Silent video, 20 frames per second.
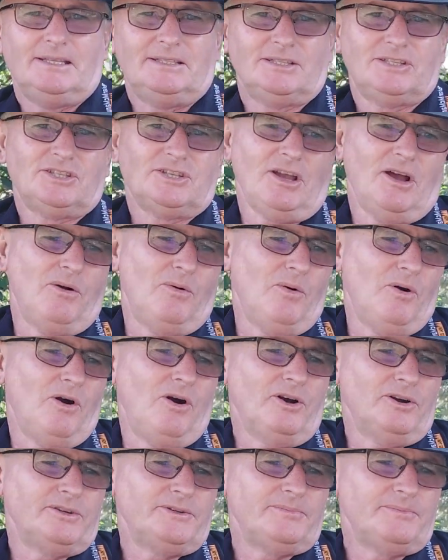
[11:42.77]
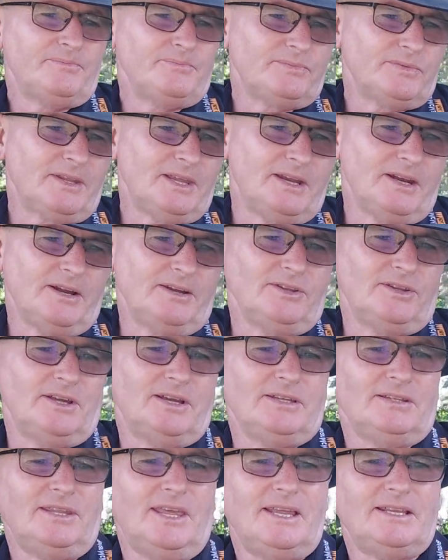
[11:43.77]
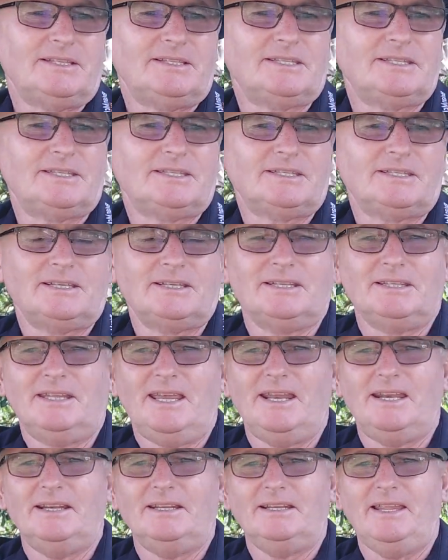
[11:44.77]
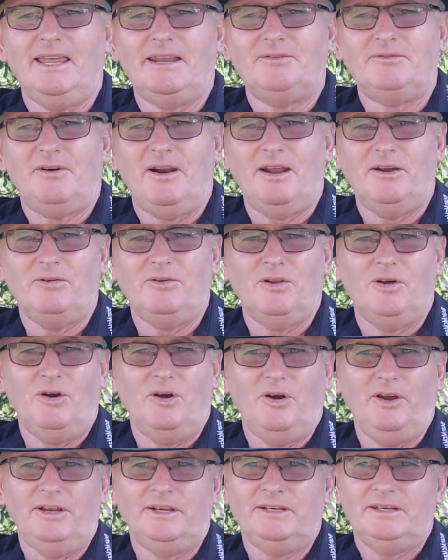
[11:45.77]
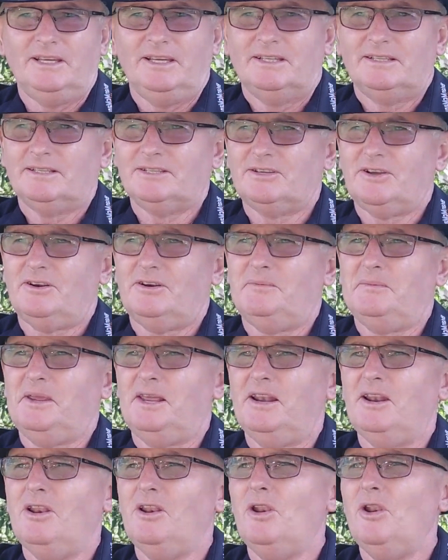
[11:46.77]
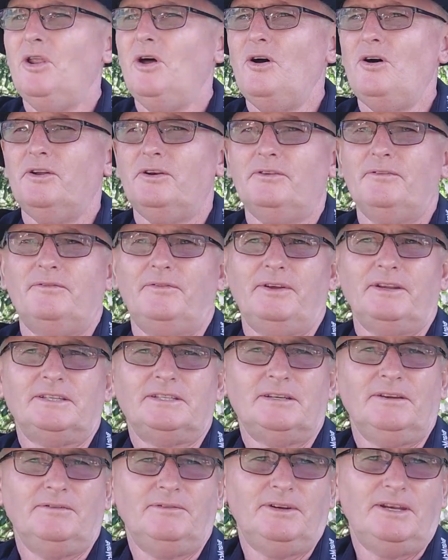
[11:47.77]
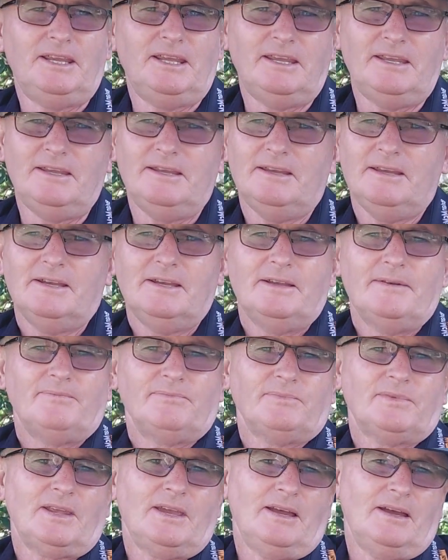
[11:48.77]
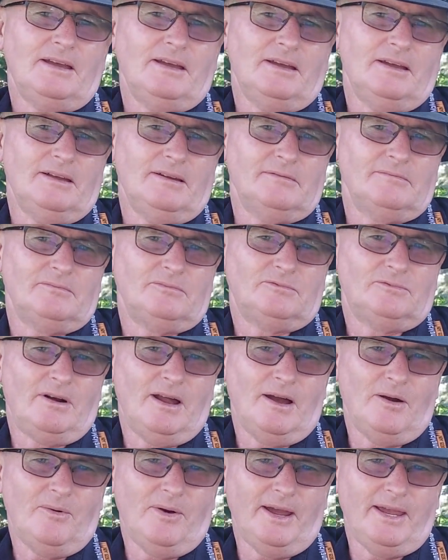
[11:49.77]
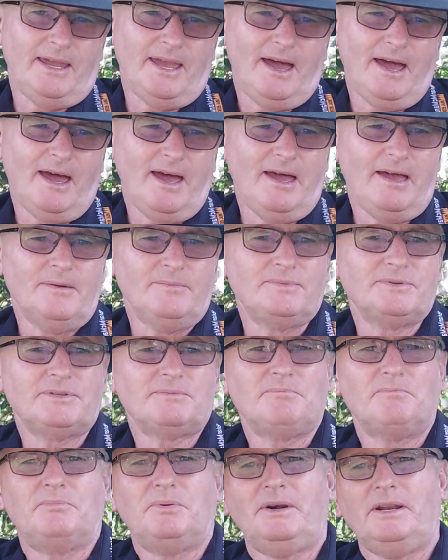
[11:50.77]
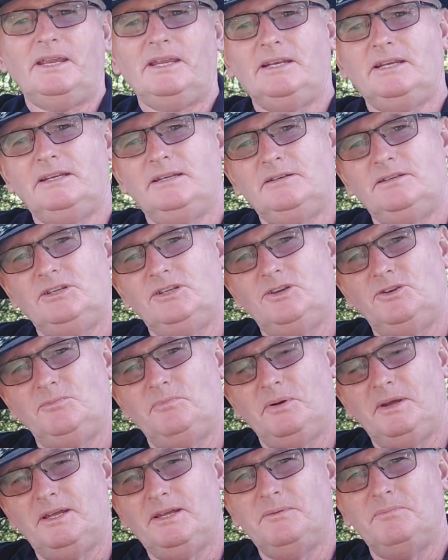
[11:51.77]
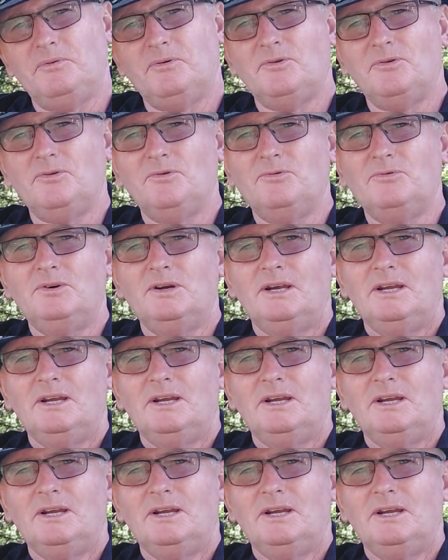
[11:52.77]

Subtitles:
so on. That Inland Rail line, there's going to be a lot of activity. Railway hubs bringing in new people.